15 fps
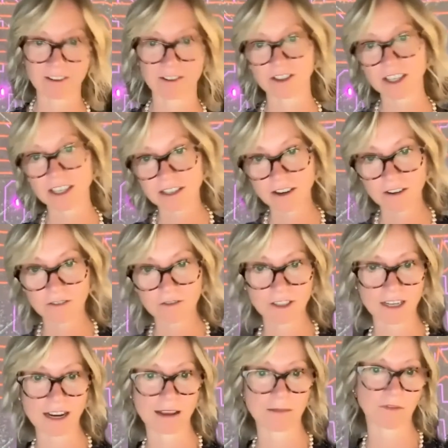Cogito,
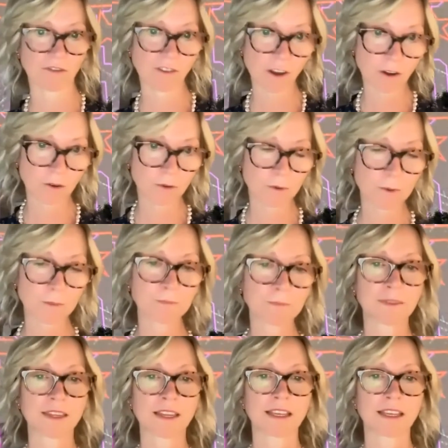to name a few.